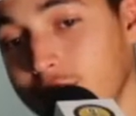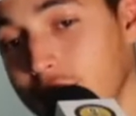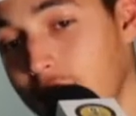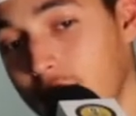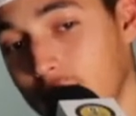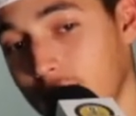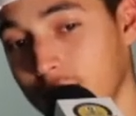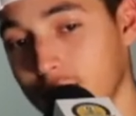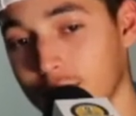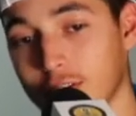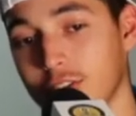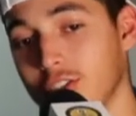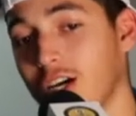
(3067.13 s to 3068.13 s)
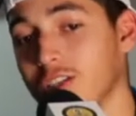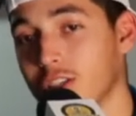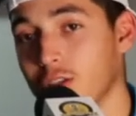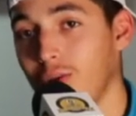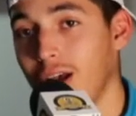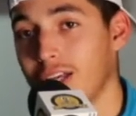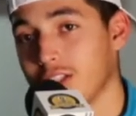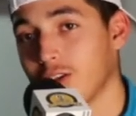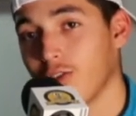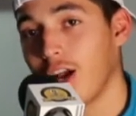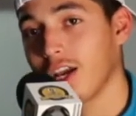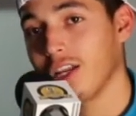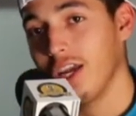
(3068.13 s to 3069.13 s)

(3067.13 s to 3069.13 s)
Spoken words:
You got it like Jonathan Loaiza go rocking